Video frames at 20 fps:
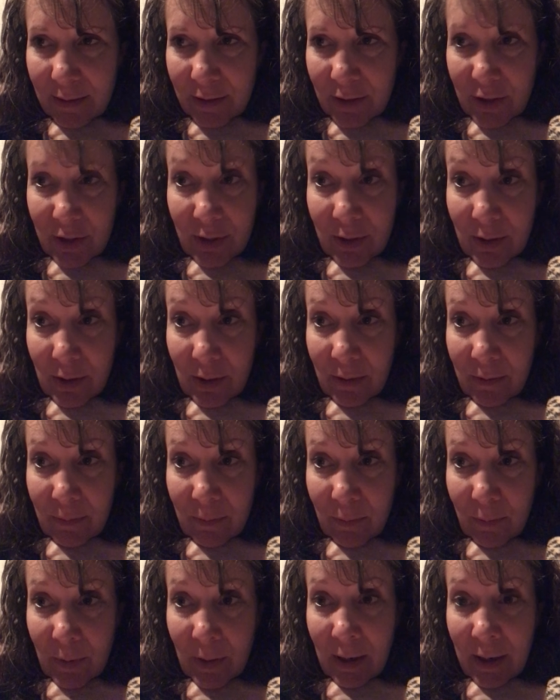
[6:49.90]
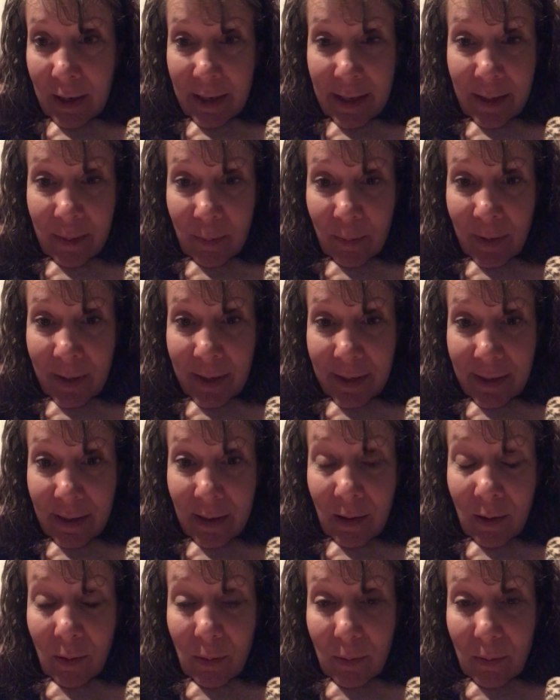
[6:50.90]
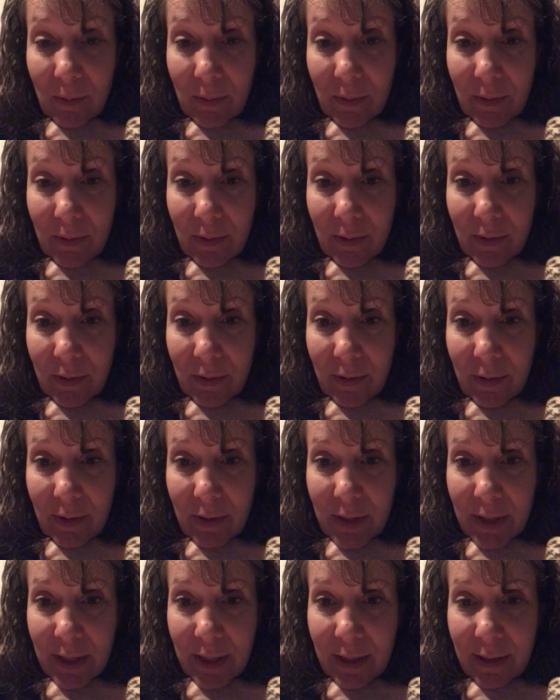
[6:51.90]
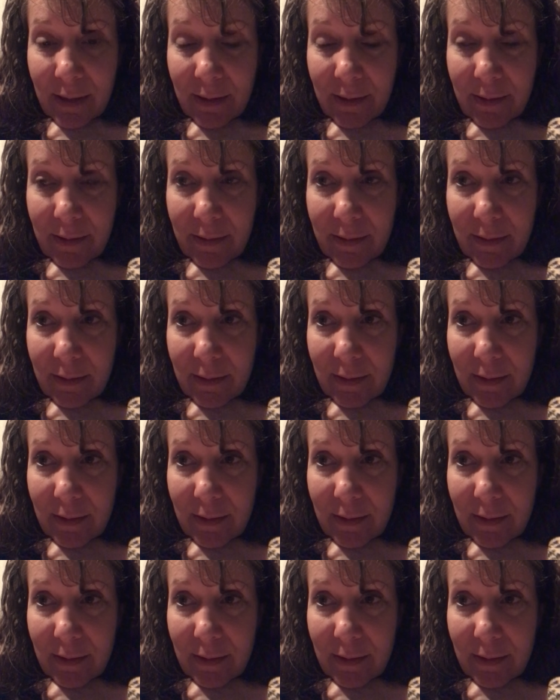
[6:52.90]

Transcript: just of where I am right now. And